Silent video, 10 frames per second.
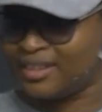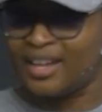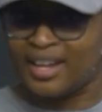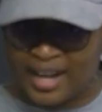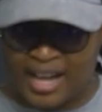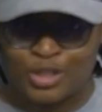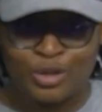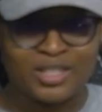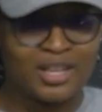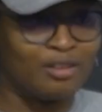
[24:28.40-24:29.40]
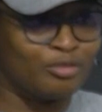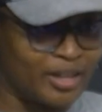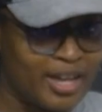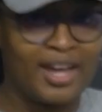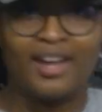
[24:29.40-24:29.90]
and ask yourself,
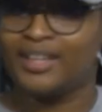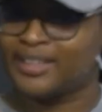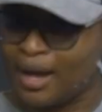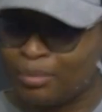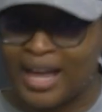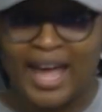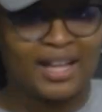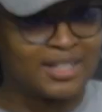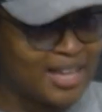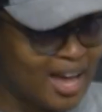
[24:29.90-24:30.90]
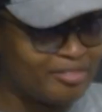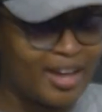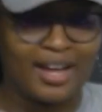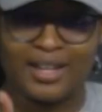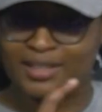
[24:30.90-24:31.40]
okay, double angles, half
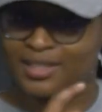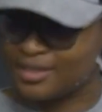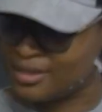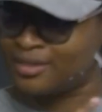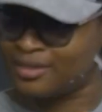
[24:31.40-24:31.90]
angles,